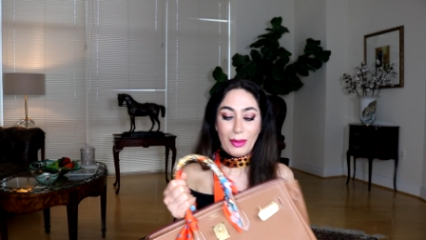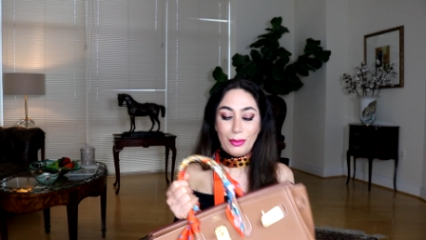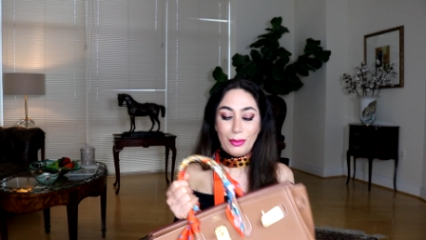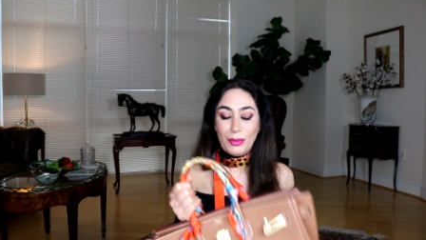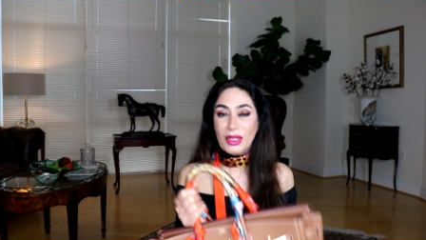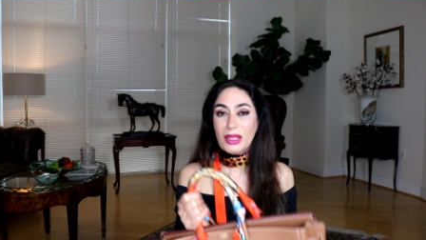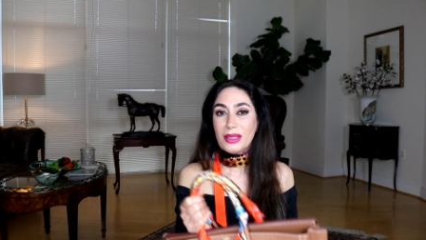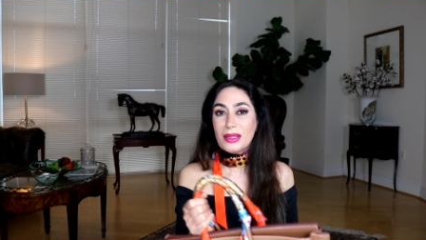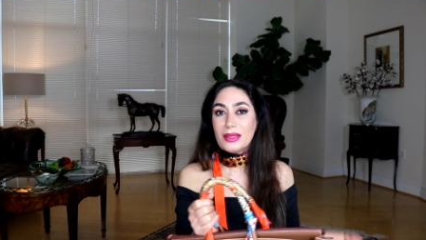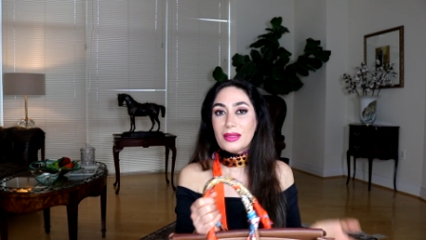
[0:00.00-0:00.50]

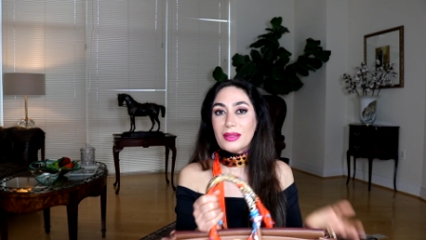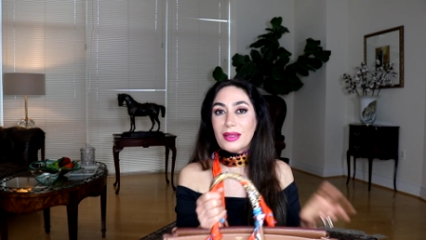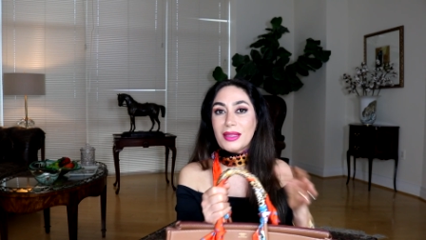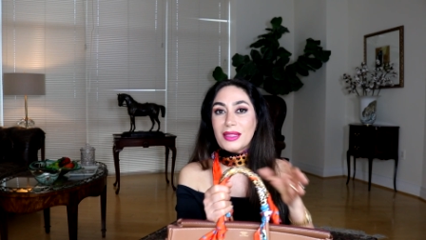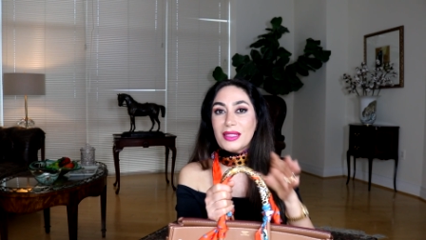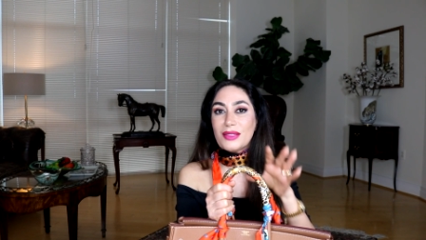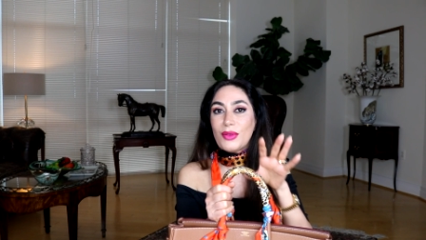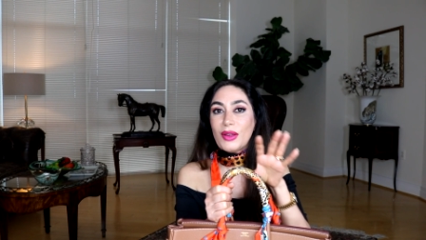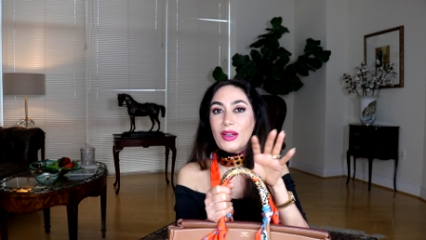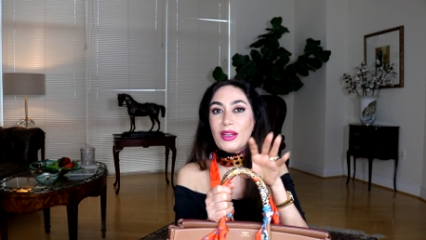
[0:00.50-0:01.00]
because
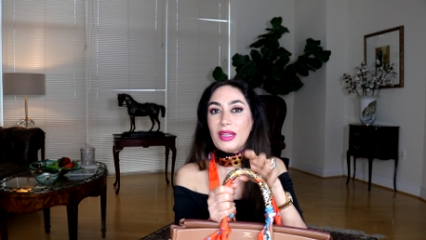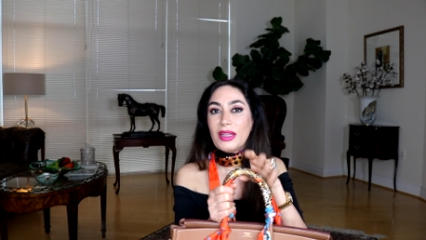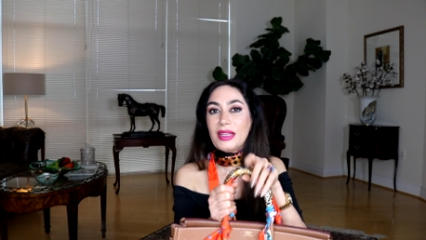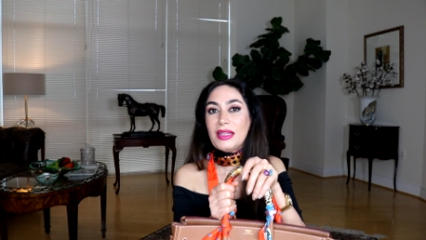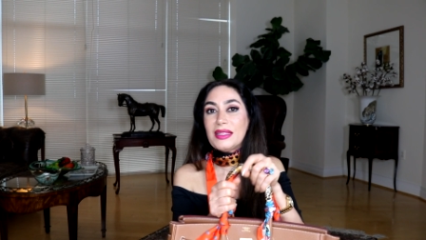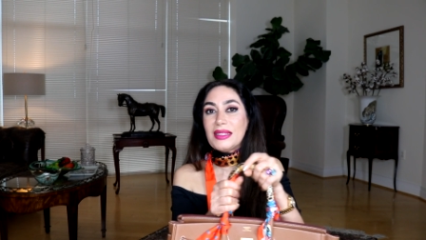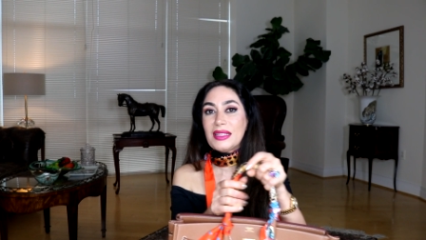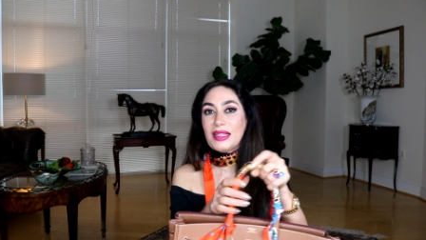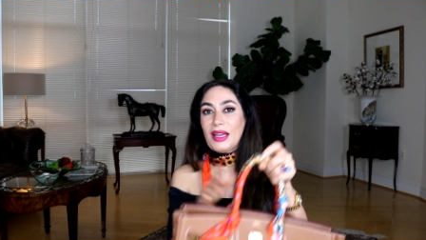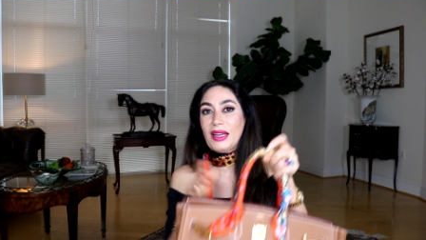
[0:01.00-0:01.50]
it's very
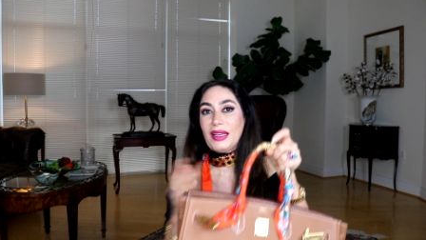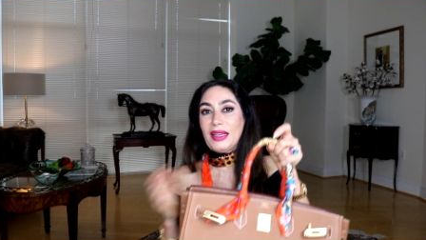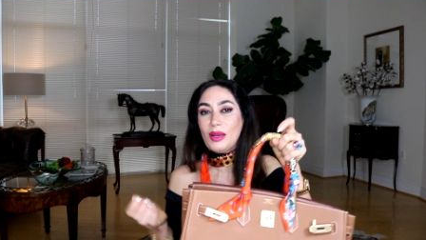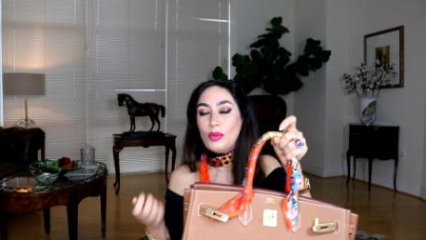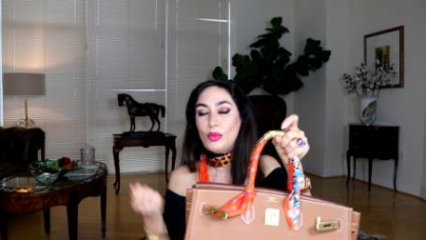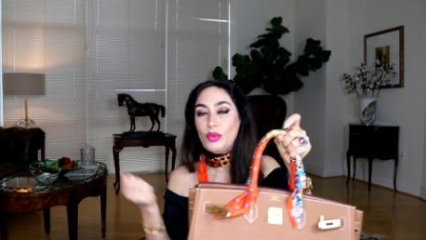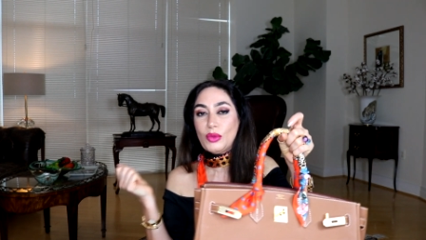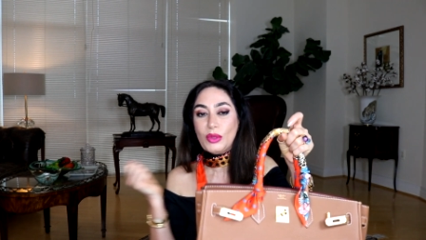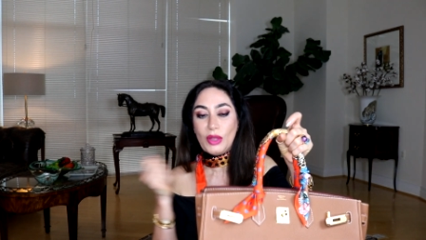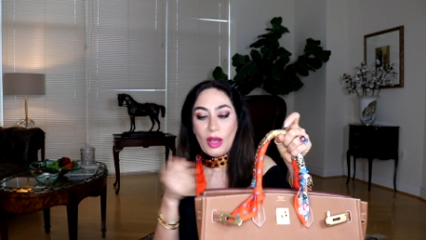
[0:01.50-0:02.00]
easy I
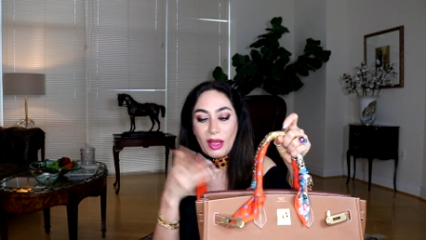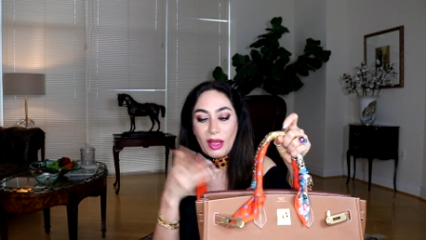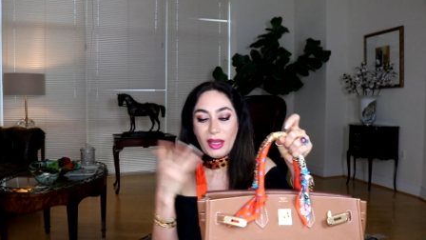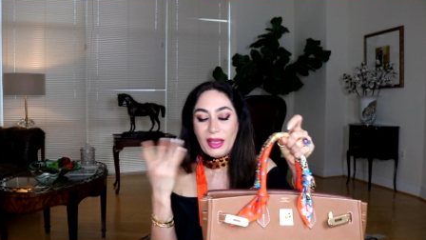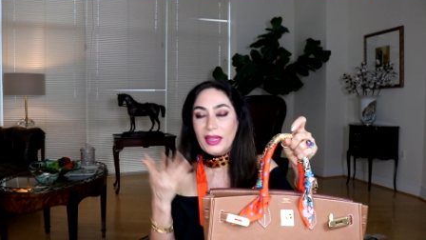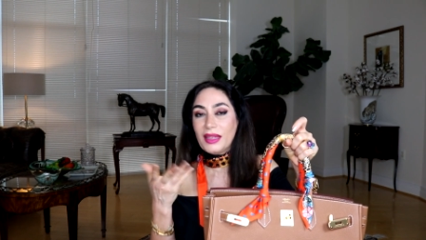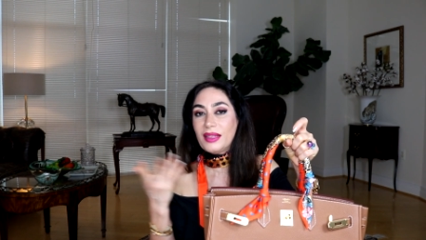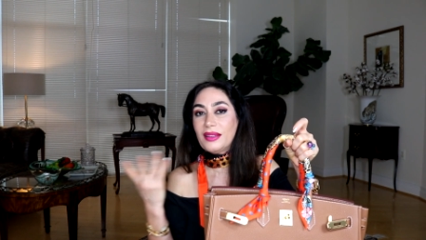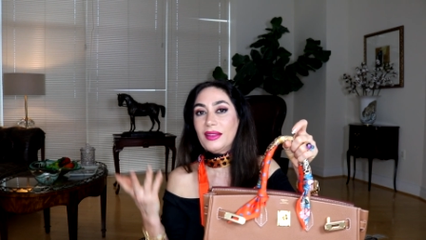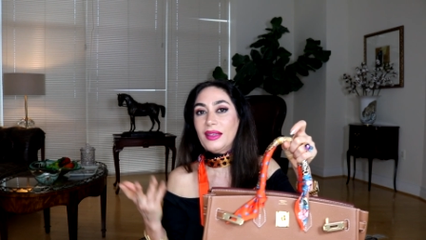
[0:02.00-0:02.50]
can put
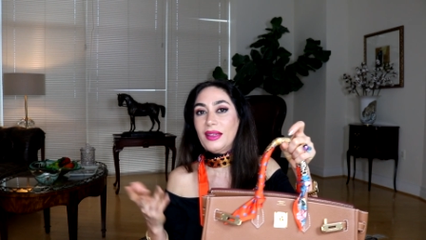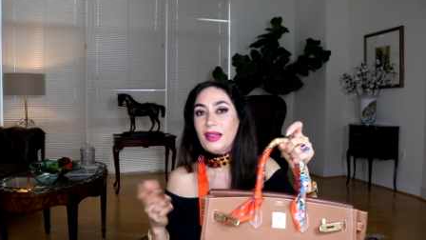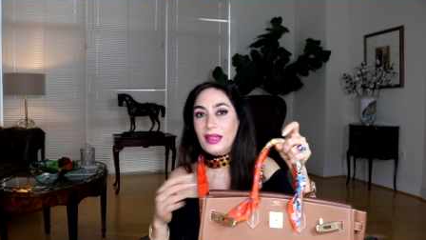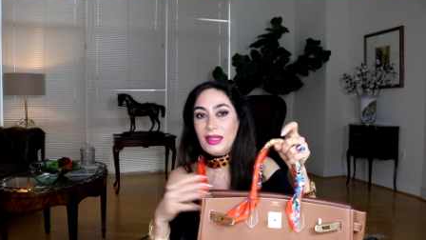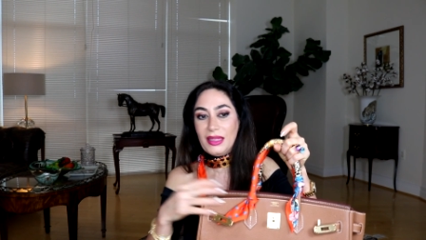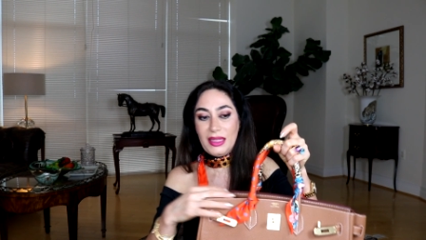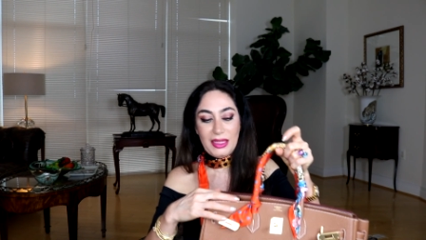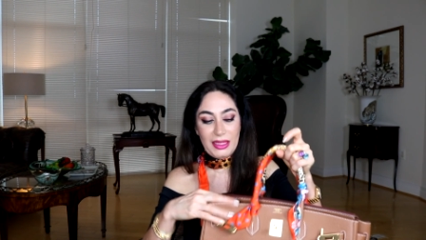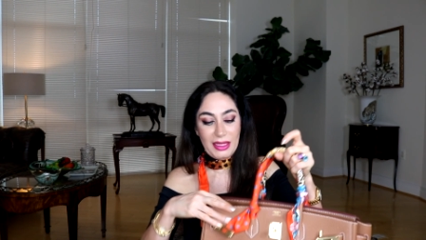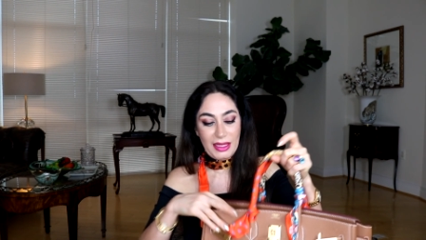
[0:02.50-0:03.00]
anything I
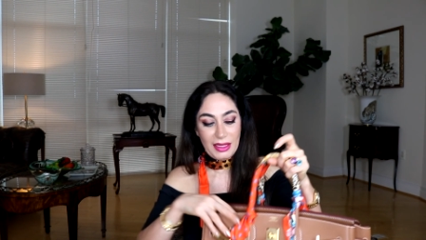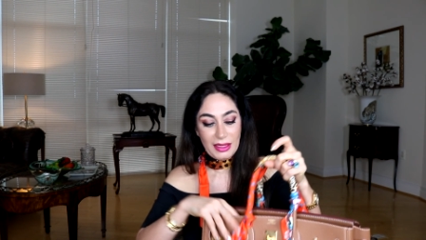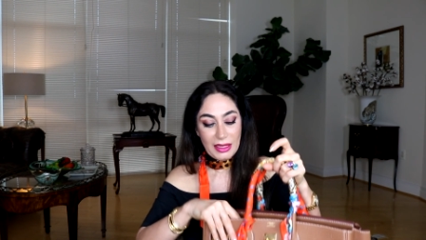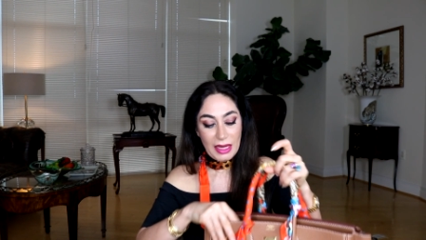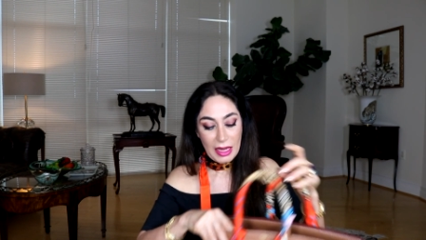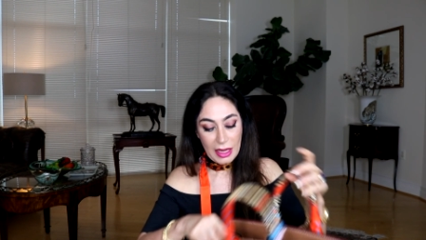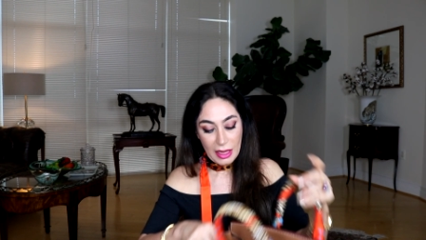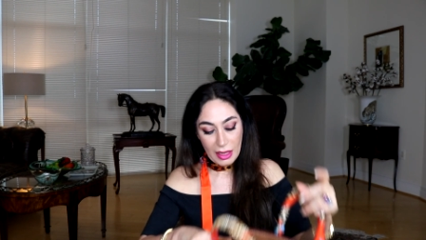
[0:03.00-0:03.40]
needed